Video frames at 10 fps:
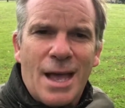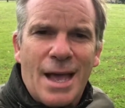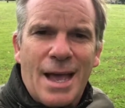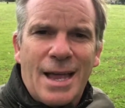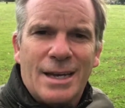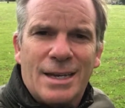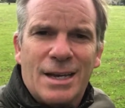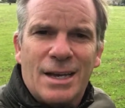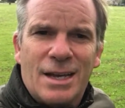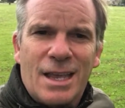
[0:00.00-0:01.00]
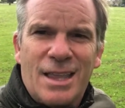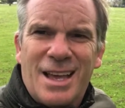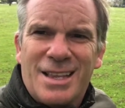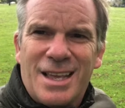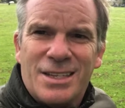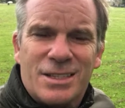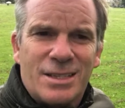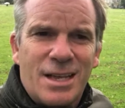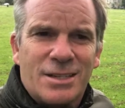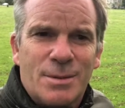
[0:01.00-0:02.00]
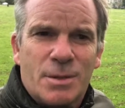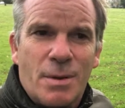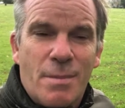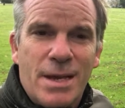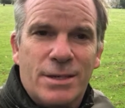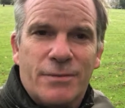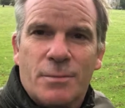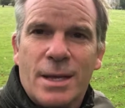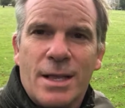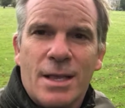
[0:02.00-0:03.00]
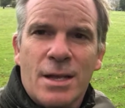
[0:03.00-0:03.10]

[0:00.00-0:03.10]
And that seems to be amazing for me.